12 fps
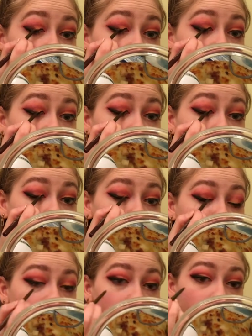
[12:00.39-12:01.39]
and it
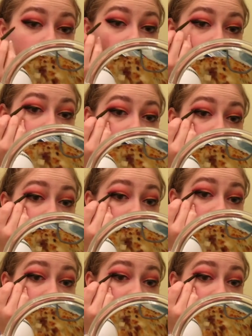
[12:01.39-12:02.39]
totally
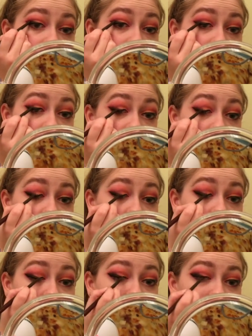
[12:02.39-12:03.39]
evens it out.
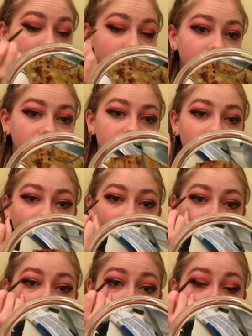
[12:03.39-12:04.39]
And it just gives it like this
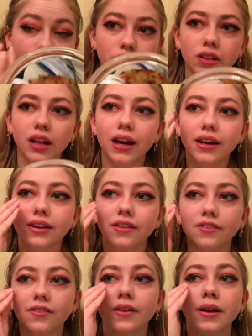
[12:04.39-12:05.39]
extra line of
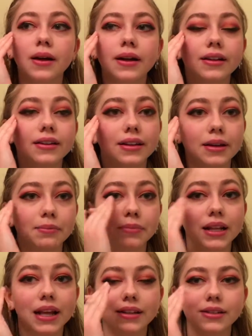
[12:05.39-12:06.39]
like
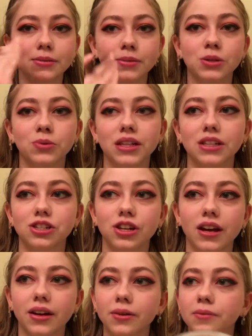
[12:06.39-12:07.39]
blend between the
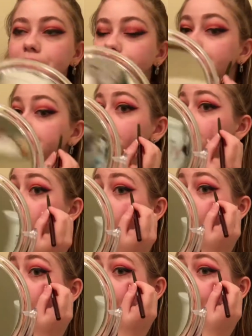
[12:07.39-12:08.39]
shadow
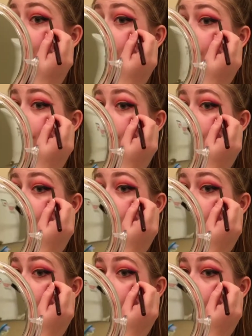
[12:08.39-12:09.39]
and the liner.
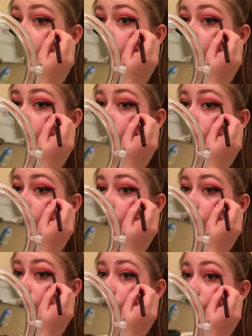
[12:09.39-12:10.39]

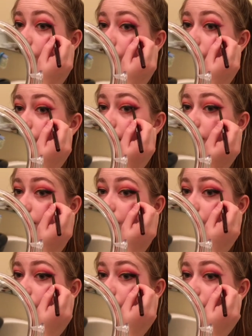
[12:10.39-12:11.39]
I'll go right
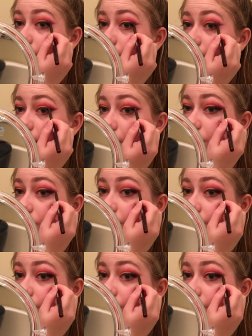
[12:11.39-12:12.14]
on top of